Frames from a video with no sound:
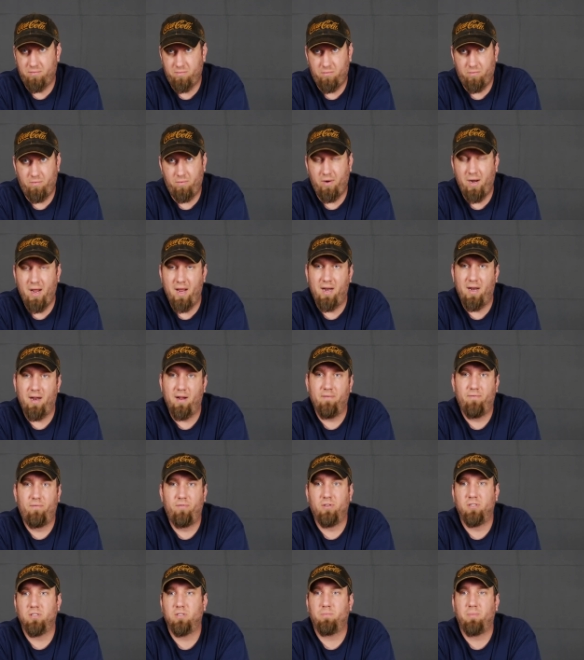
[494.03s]
ran it at
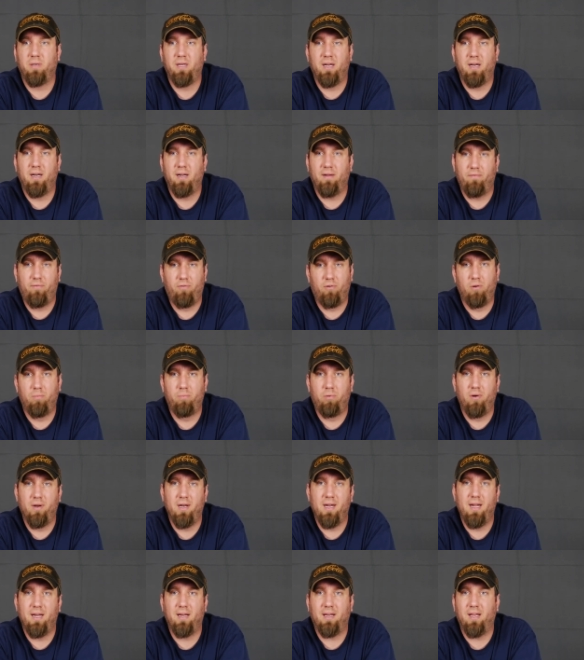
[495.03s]
full speed at
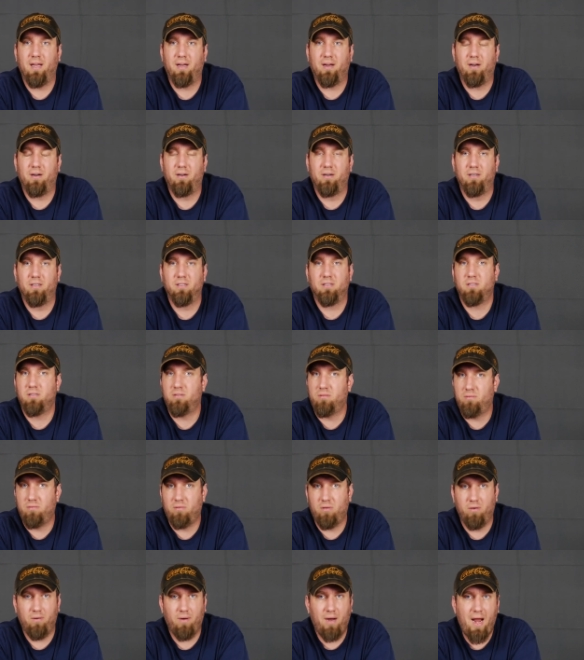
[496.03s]
4.8 gigahertz
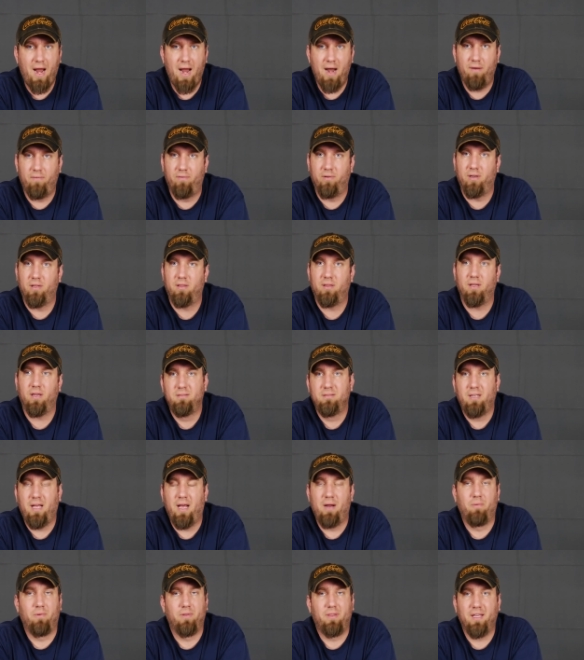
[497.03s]
through everything.
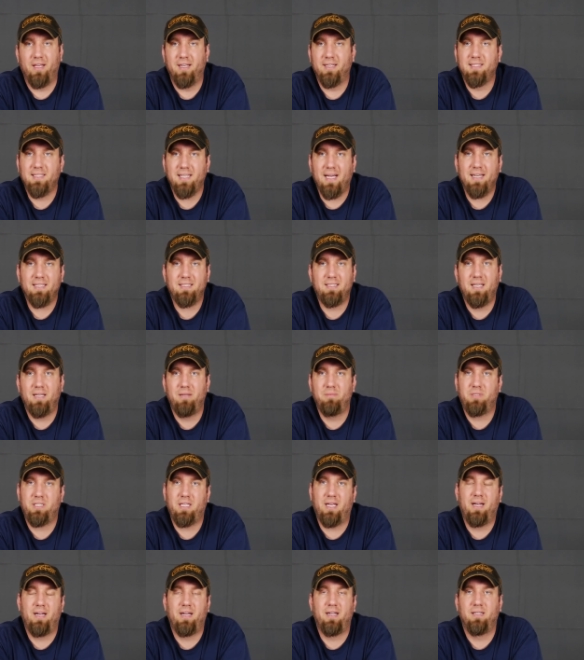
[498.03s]
And with the exact same
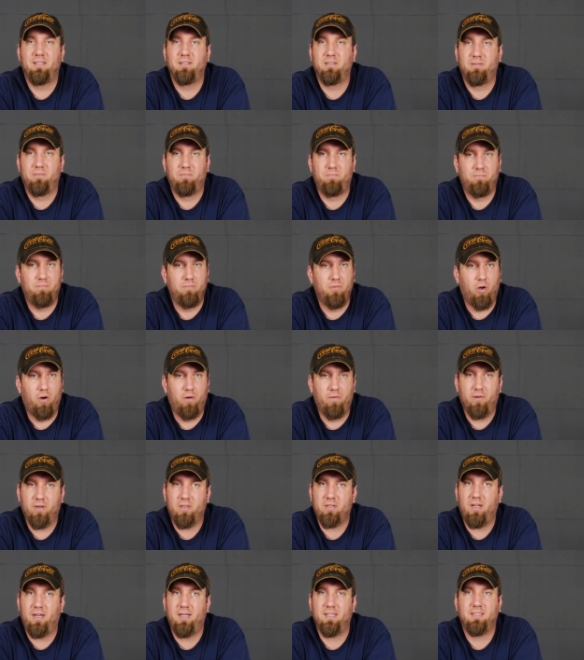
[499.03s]
settings,
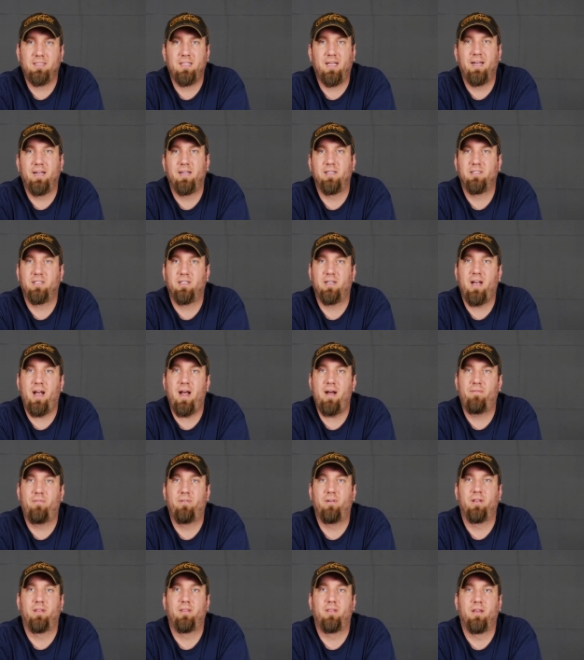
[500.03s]
overclock settings and
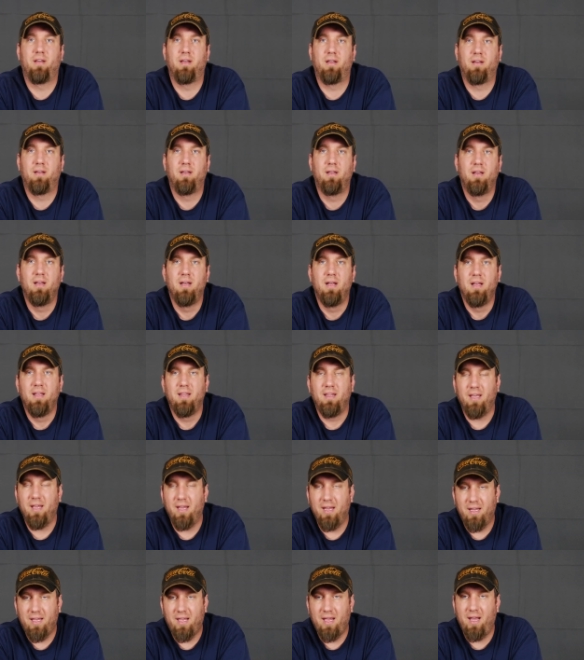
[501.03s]
everything,
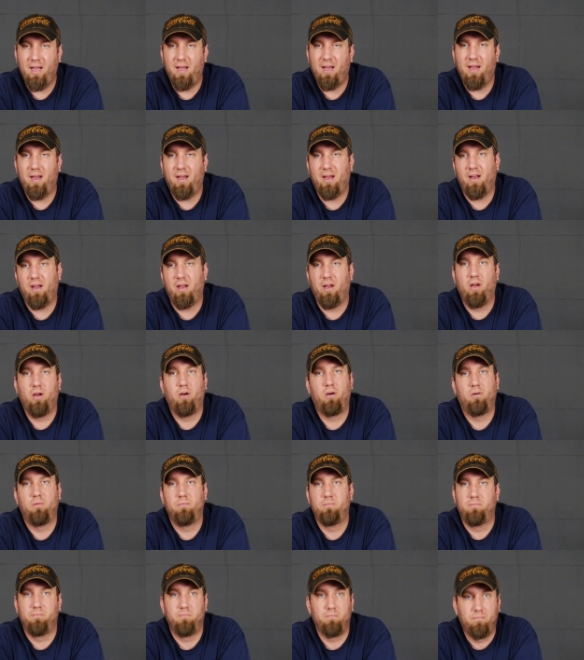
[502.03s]
the
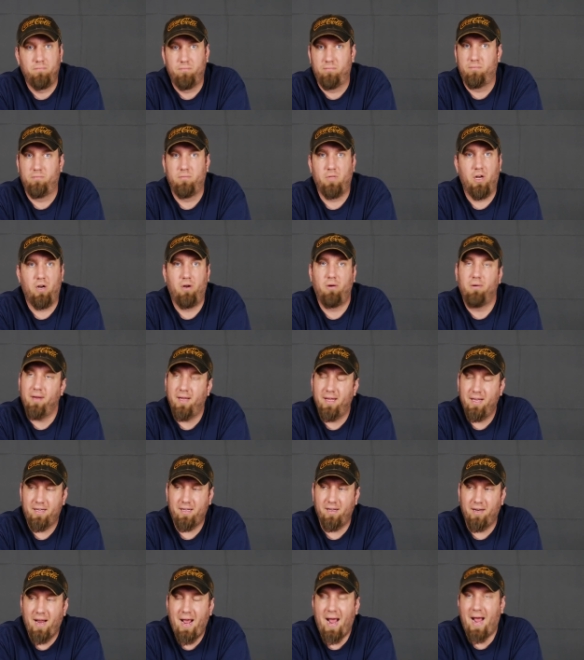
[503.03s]
EKAIO, you know,
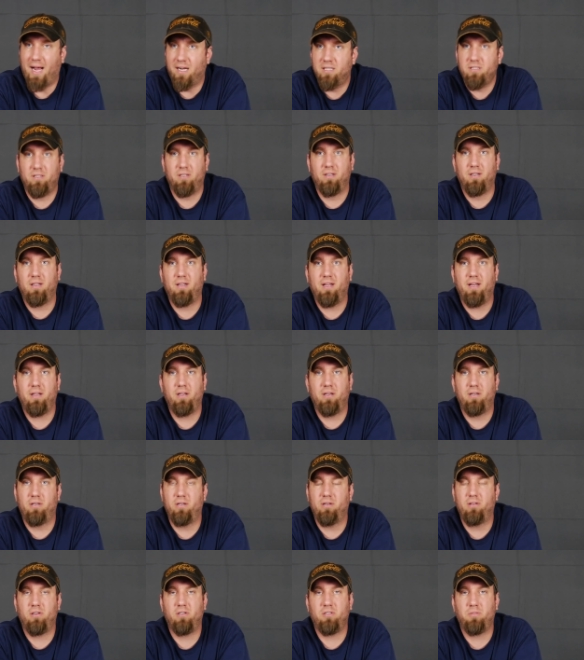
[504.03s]
it could actually let you
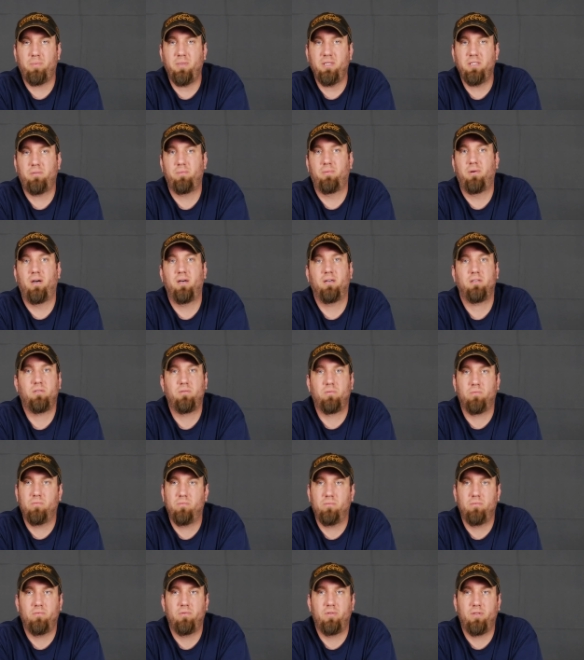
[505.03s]
do those benchmarks
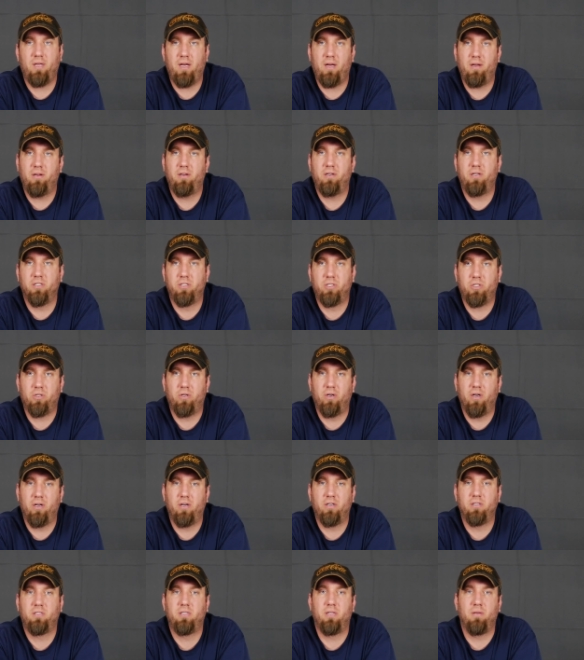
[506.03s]
without you
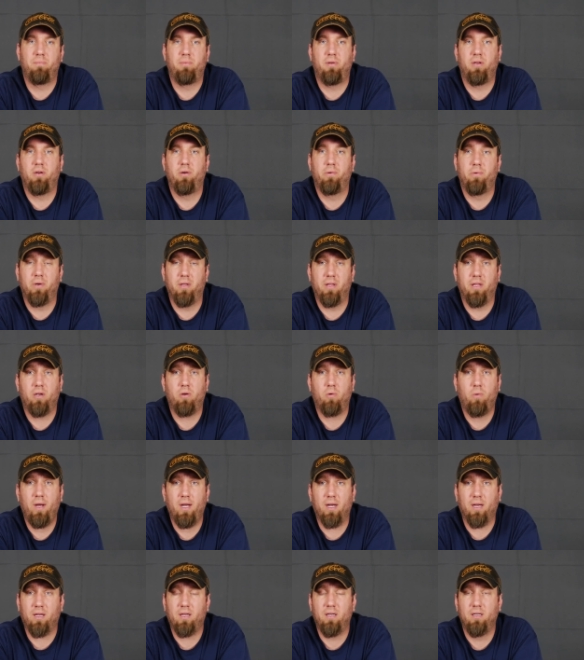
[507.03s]
destroying your CPU really
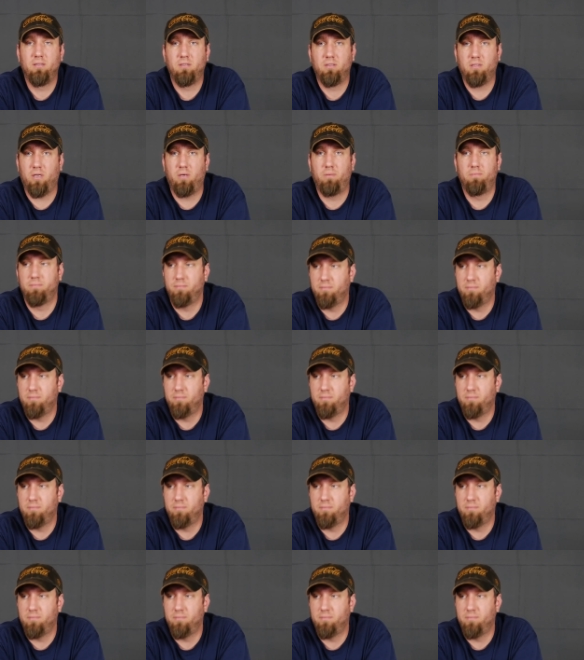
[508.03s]
quick. So